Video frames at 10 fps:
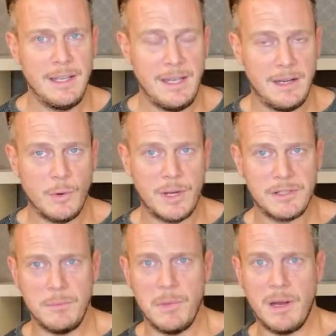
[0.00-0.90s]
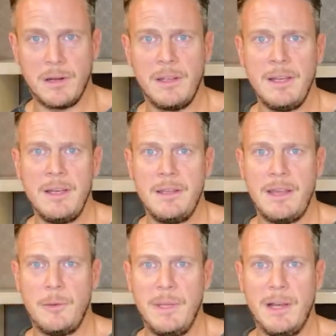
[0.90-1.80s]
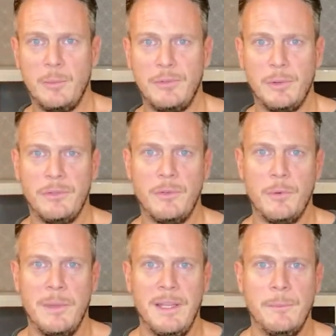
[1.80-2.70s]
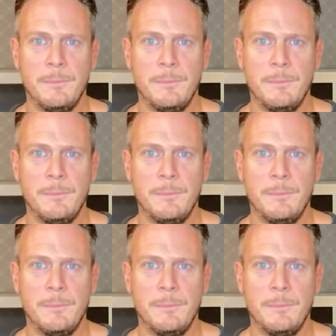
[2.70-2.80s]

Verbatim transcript: in a question mark. That would be helpful for me.